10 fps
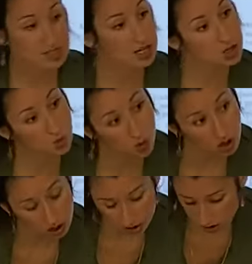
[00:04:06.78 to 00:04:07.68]
set to
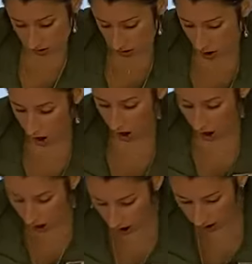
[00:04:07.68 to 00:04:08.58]
work,
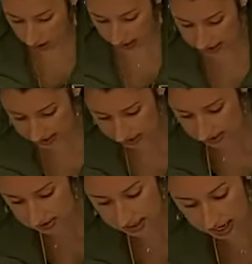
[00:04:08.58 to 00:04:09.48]
hard and
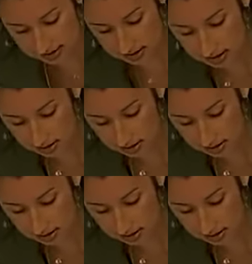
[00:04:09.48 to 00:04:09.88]
easy tasks